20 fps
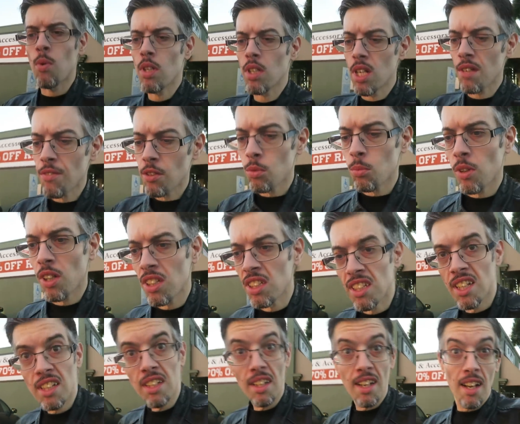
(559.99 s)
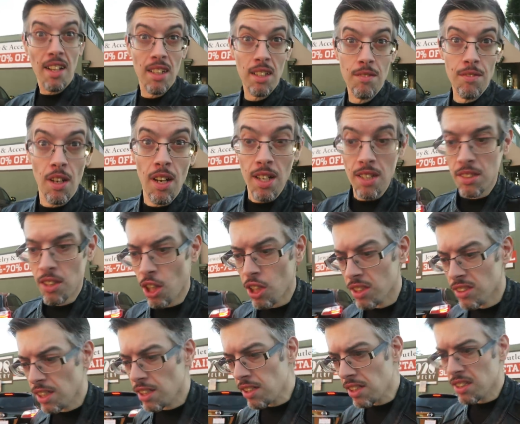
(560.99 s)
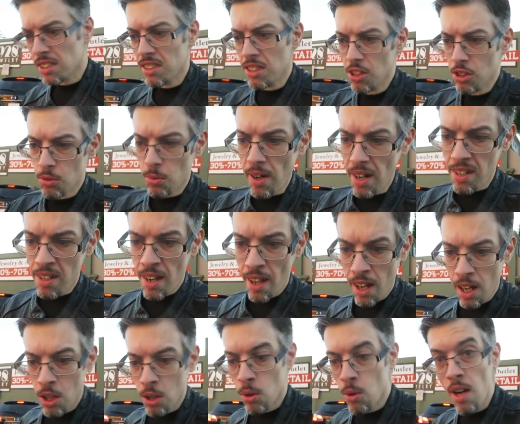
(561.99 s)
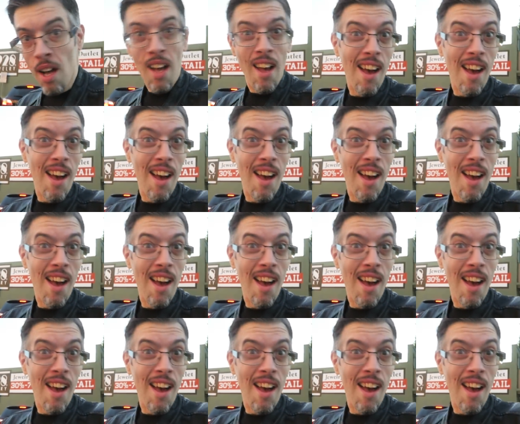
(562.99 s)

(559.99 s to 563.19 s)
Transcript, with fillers: Well, everyone getting out of uh, Dark Delicacies right now.